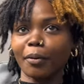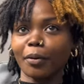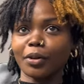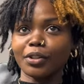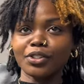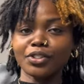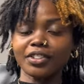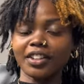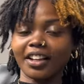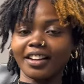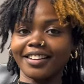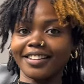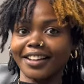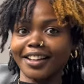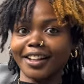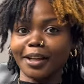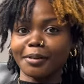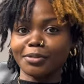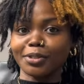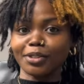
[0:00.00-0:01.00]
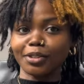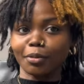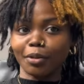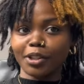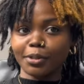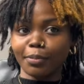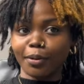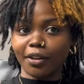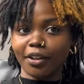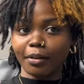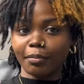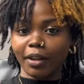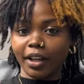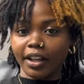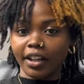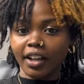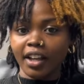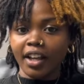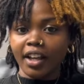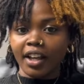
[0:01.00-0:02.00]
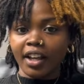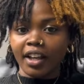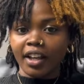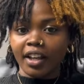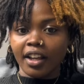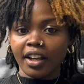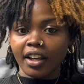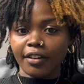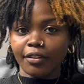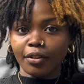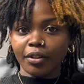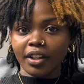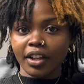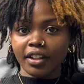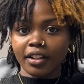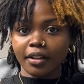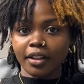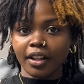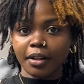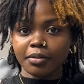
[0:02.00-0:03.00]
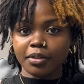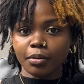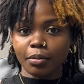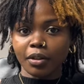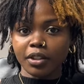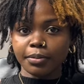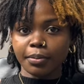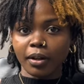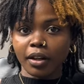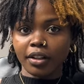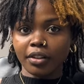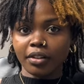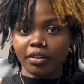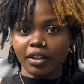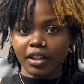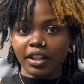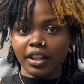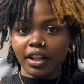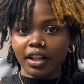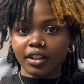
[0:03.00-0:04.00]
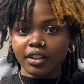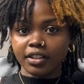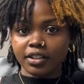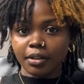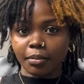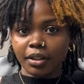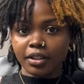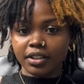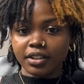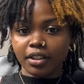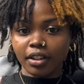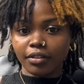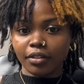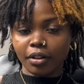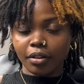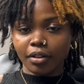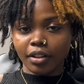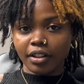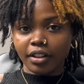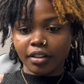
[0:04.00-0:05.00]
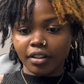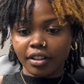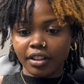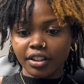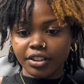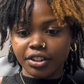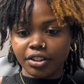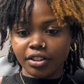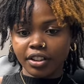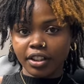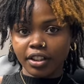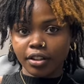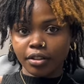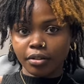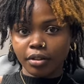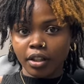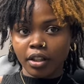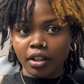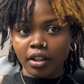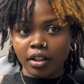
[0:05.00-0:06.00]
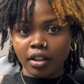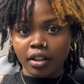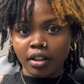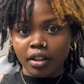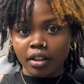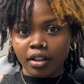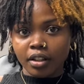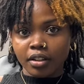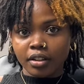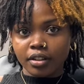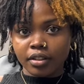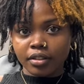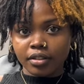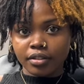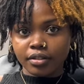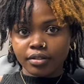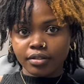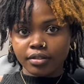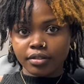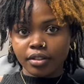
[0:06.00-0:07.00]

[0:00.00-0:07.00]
always say that the clamps is the worst part. I'm like, oh, if you think my. the clamps is the worst part, you really got some other stuff going. Just on. talk through it to distract yourself. Yeah, deep breath.